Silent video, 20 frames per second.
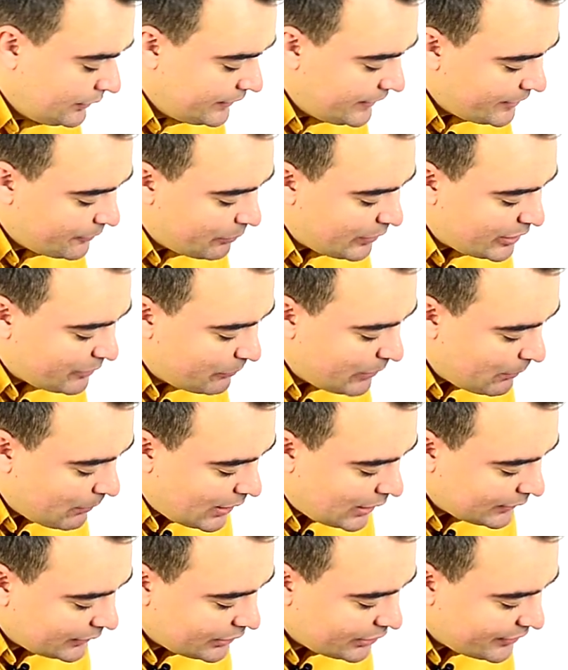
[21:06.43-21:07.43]
This Bixby
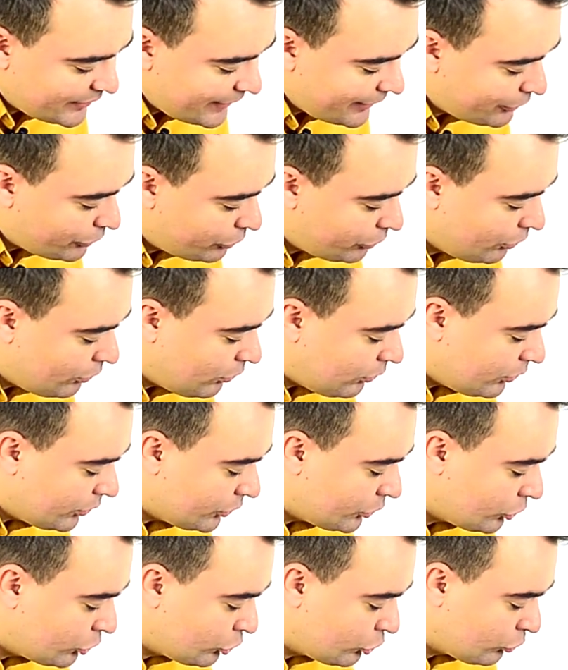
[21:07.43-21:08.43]
button takes you
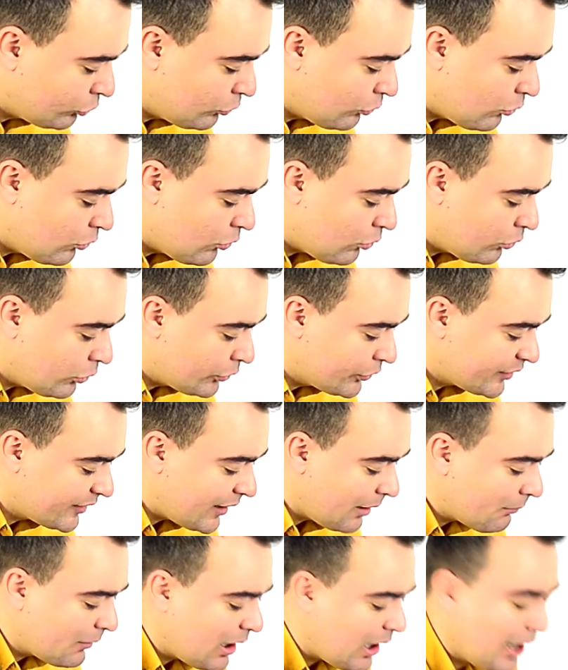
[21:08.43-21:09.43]
to
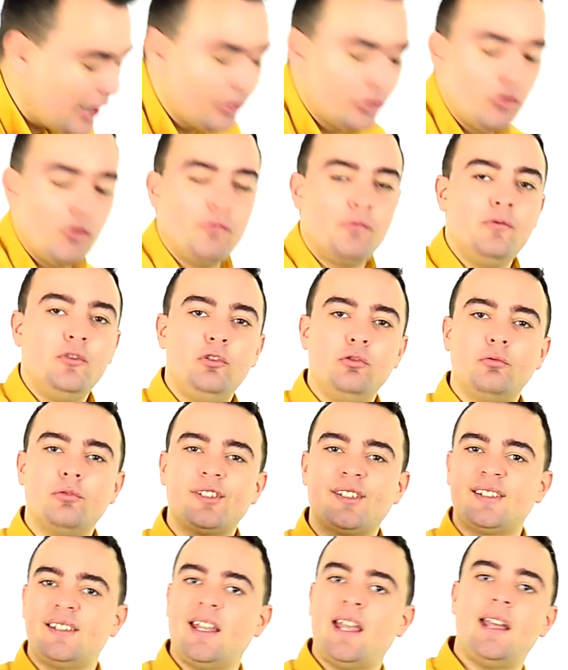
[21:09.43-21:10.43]
some kind of
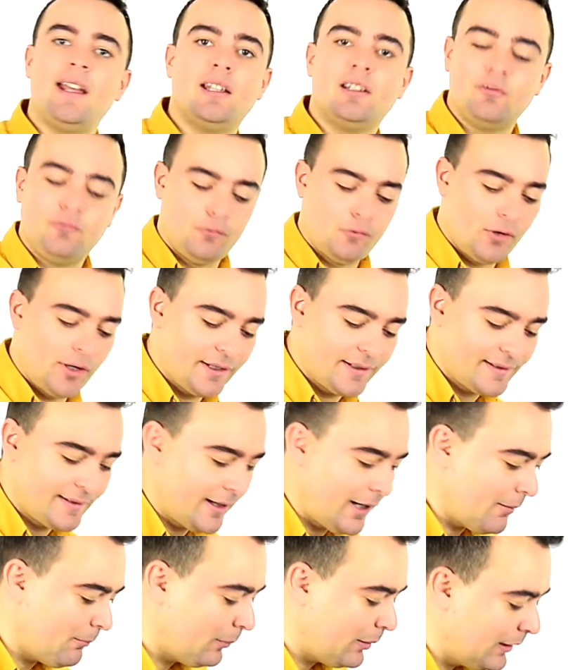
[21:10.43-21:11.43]
newsstand, for
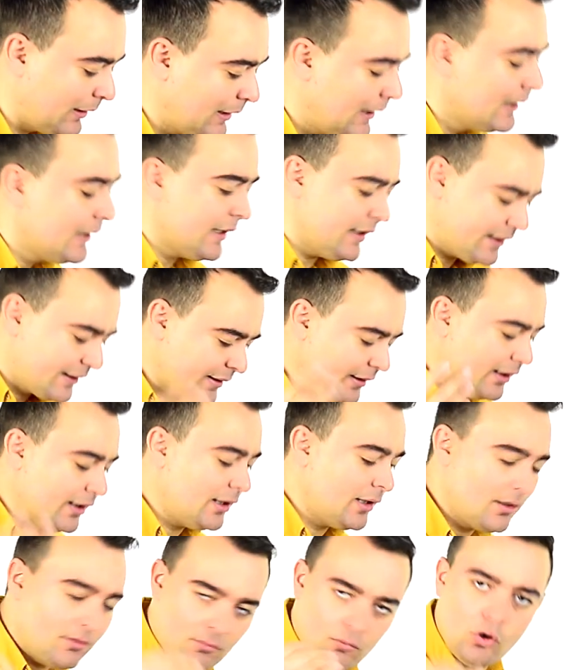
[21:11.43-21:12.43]
example. It's
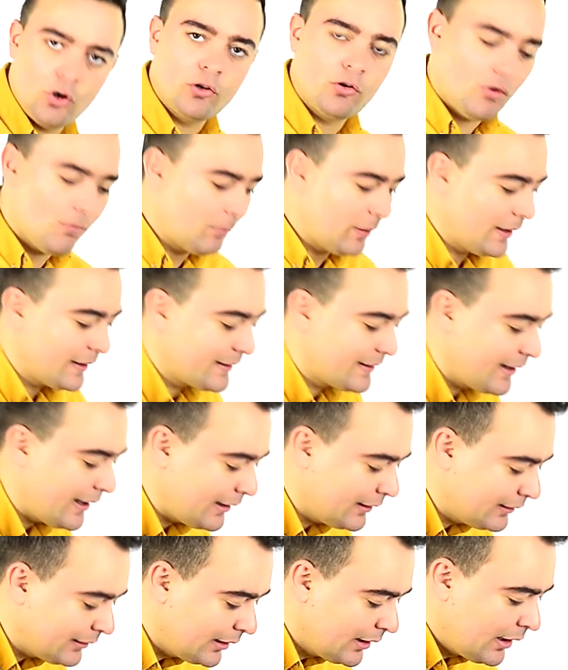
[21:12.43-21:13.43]
more complex
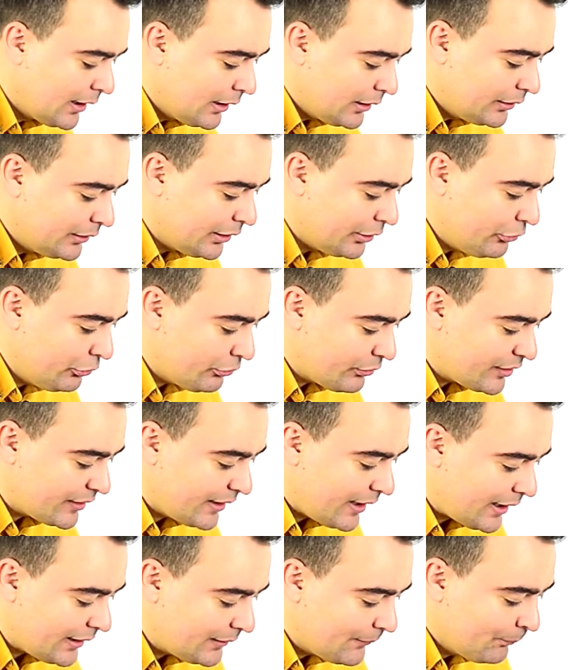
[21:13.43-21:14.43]
than the
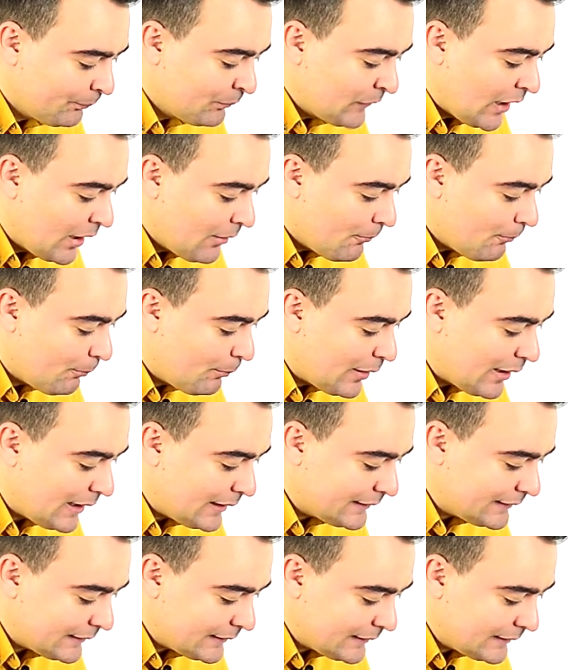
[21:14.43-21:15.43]
newsstand,
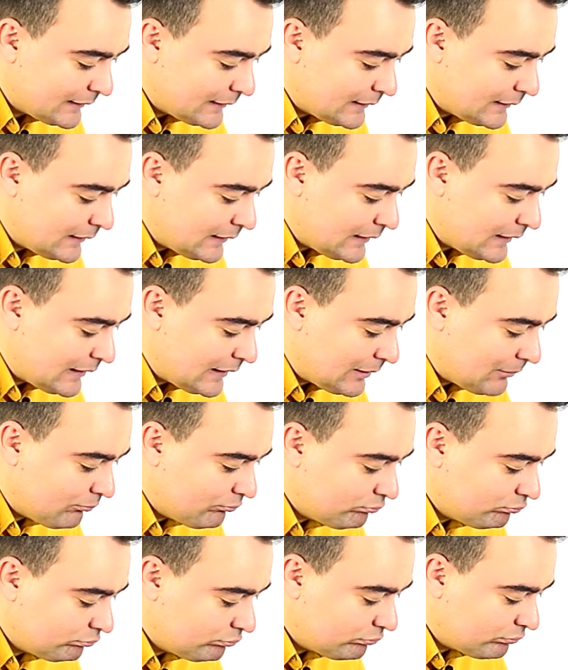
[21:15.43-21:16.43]
but
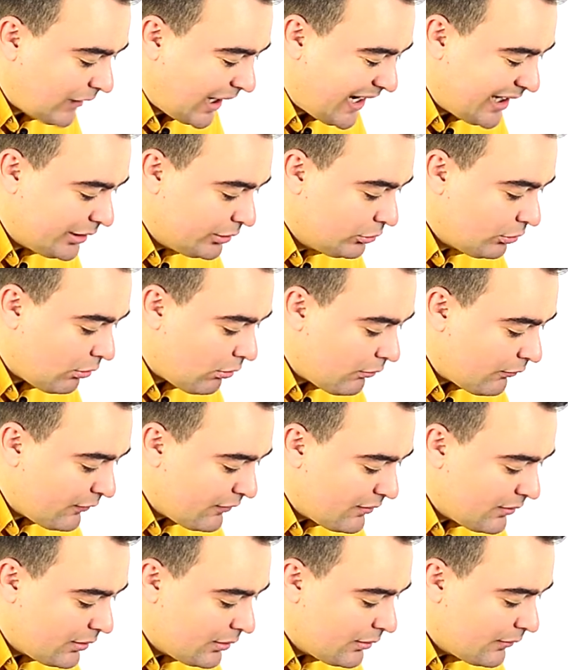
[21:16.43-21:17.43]
I
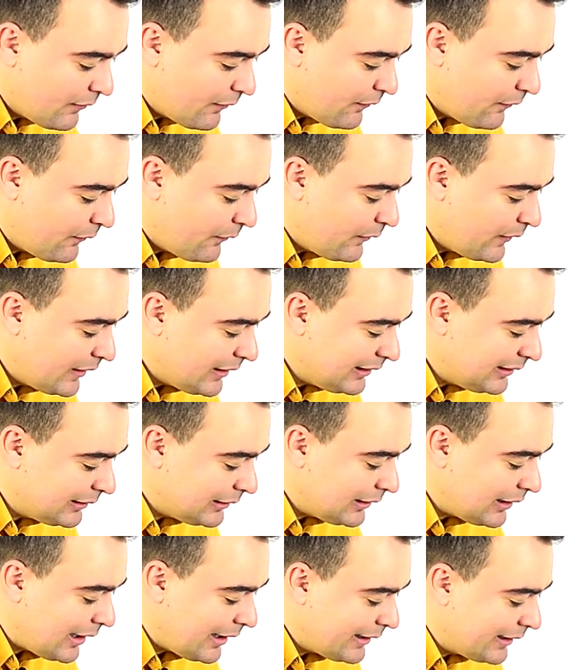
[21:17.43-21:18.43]
don't feel
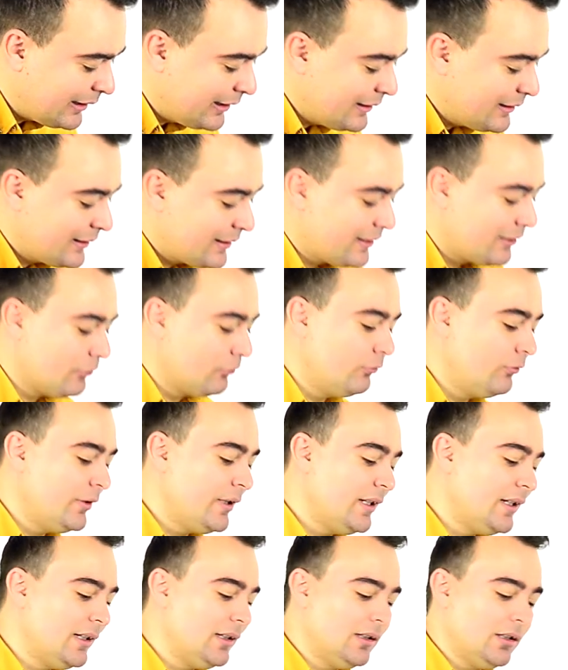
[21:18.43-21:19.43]
like it's
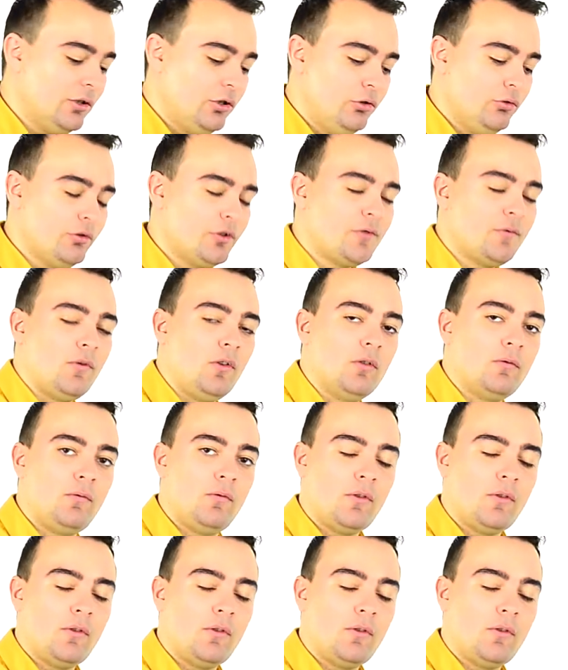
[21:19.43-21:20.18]
real useful.